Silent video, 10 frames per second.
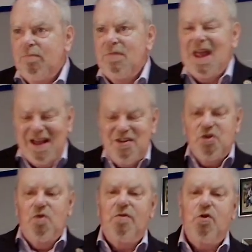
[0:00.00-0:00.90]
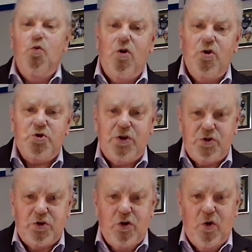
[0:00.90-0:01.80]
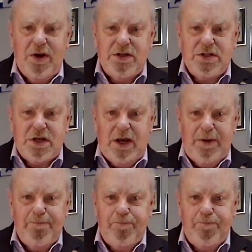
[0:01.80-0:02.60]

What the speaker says: Yeah, you go over the words that you're going to say.